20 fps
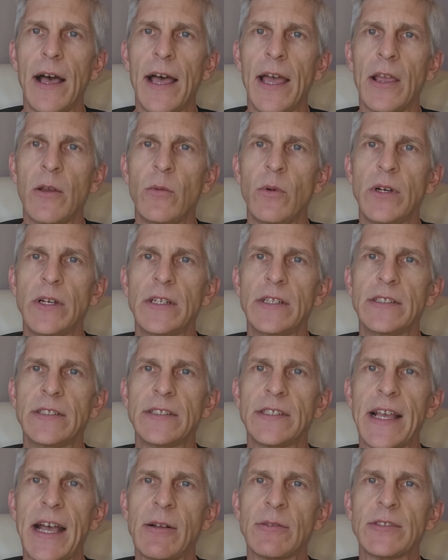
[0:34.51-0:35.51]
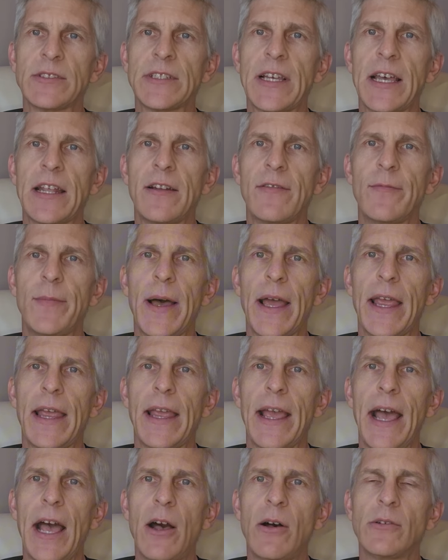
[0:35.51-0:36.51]
I was outside of
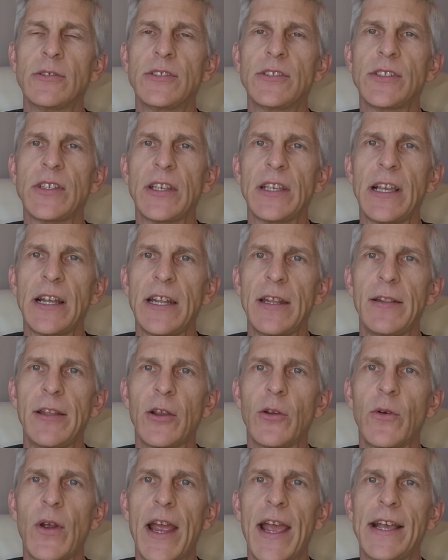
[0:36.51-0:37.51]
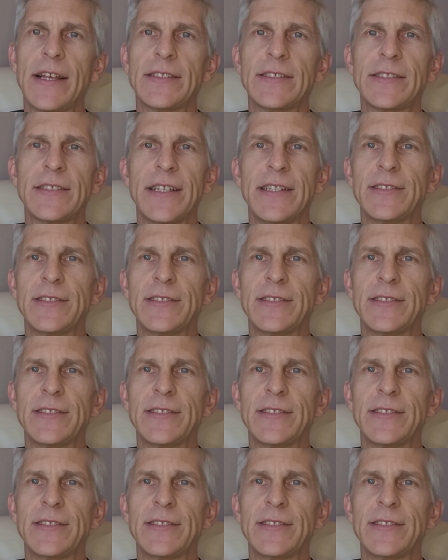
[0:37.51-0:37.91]
my house cutting the grass.